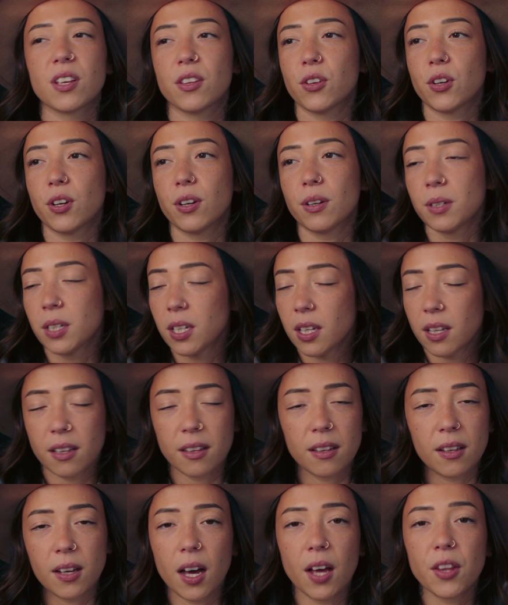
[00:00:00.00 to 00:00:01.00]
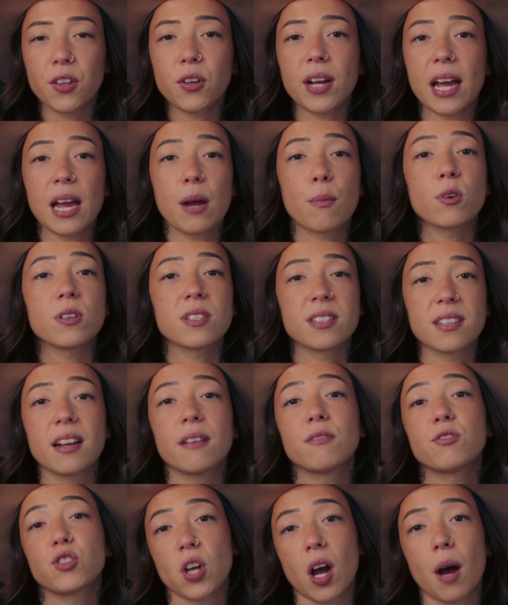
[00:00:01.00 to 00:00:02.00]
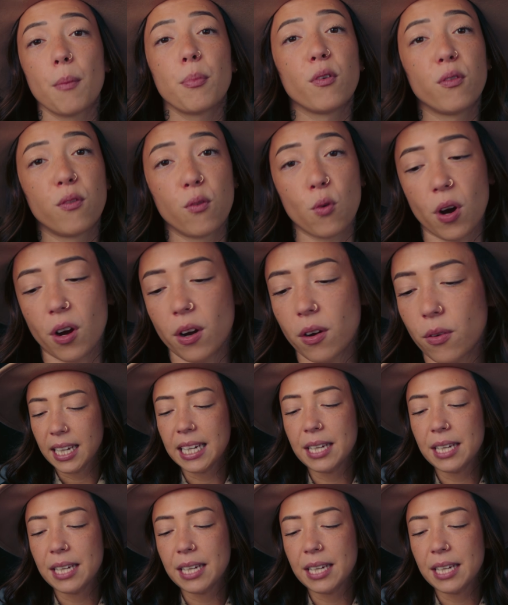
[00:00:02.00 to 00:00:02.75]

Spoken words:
other cameras that I've shot before?